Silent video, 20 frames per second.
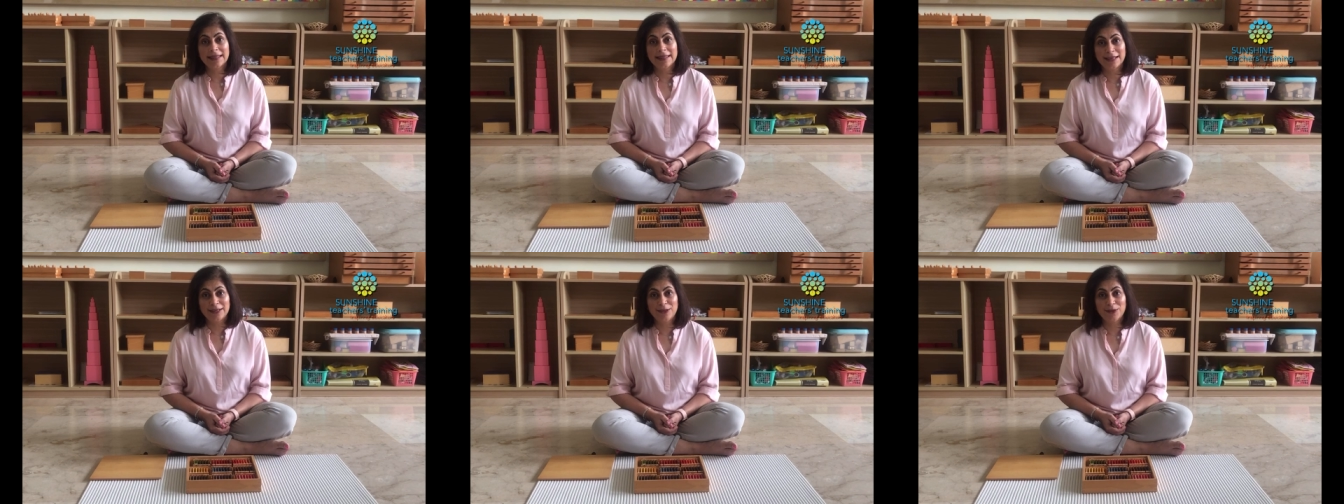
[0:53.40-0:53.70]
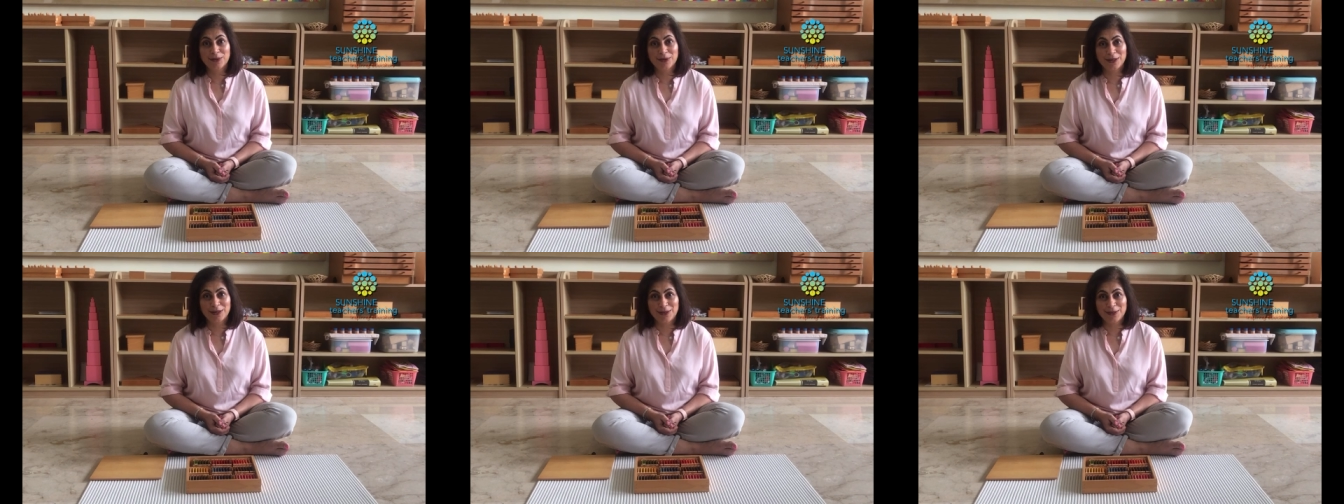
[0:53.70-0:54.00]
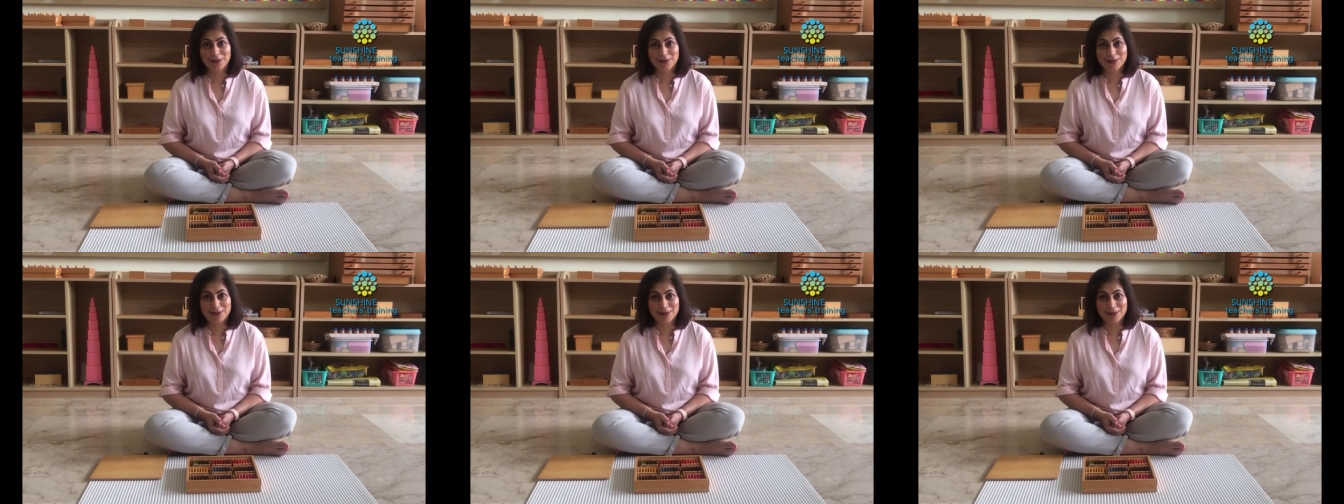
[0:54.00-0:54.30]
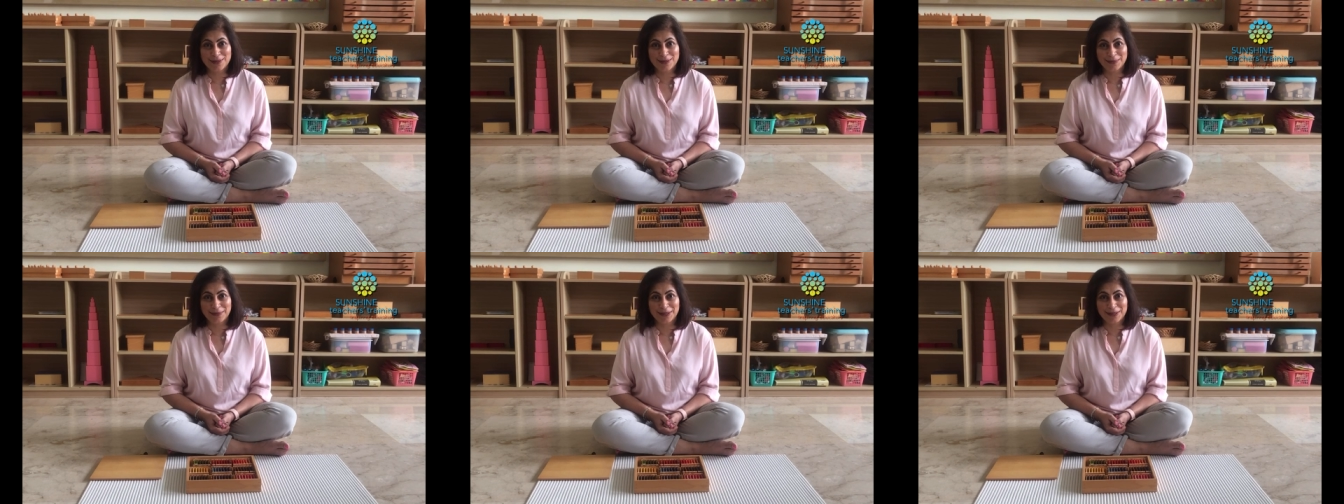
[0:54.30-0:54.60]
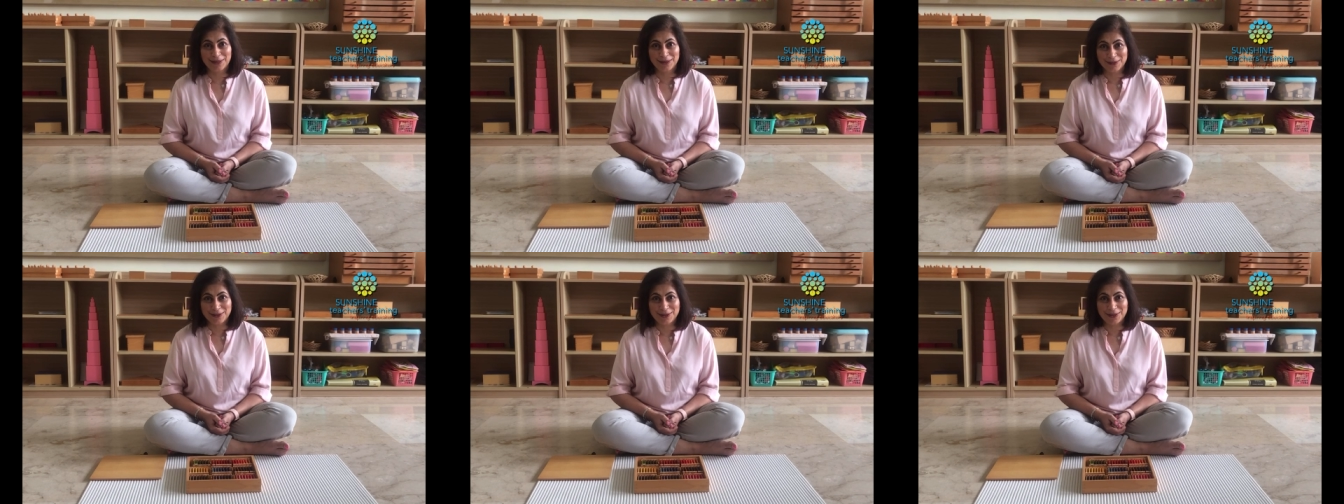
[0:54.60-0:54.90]
that you can use this with
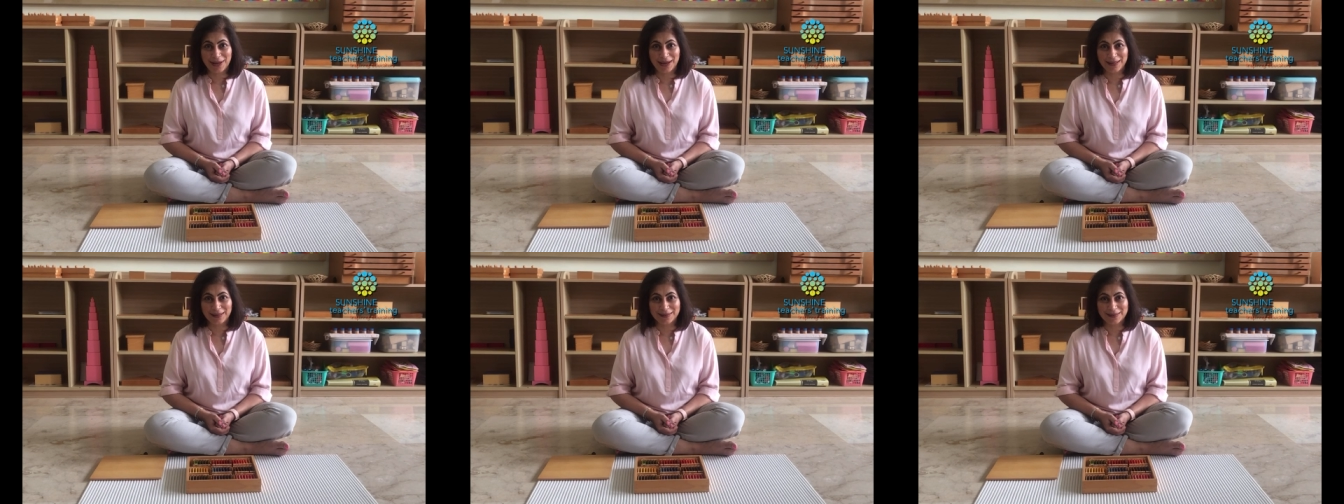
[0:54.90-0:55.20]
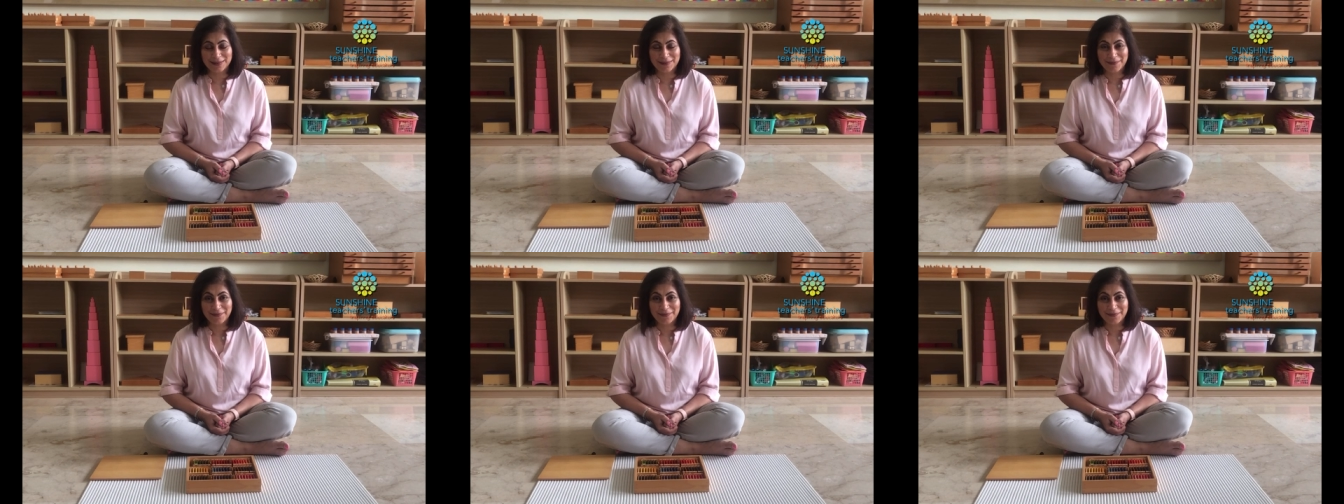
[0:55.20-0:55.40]
your child.